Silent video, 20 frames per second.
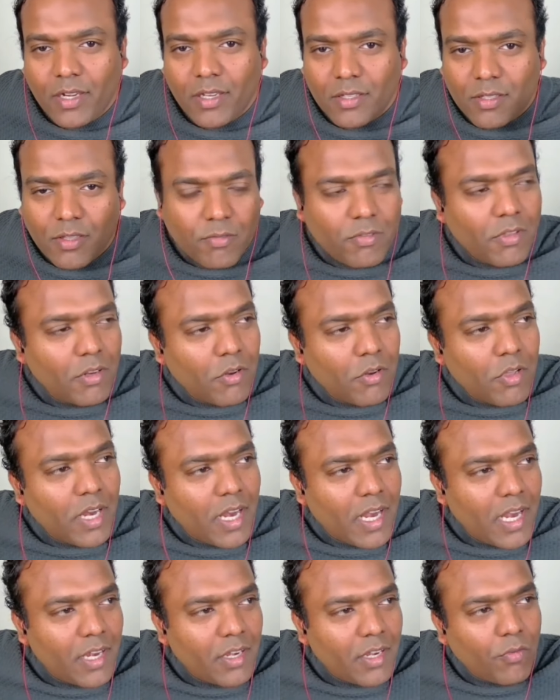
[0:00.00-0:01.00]
if you look
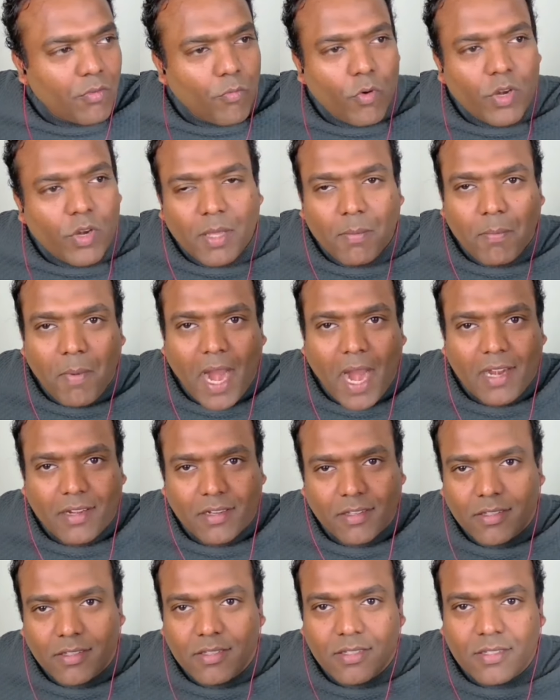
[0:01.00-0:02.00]
at voting
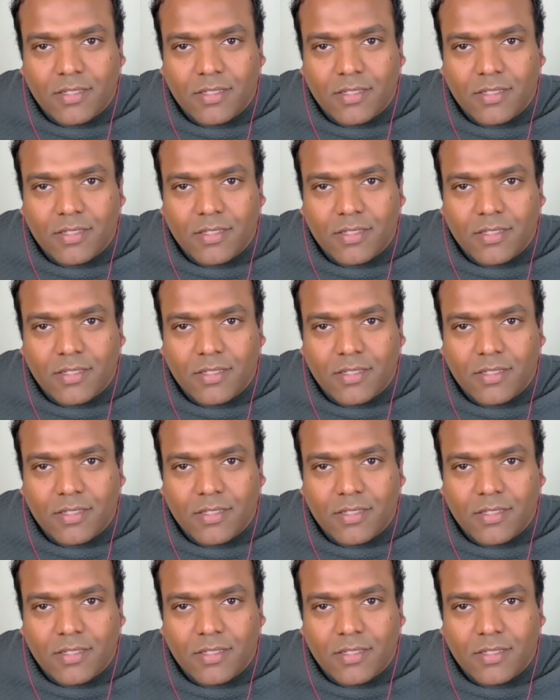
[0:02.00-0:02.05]
patterns,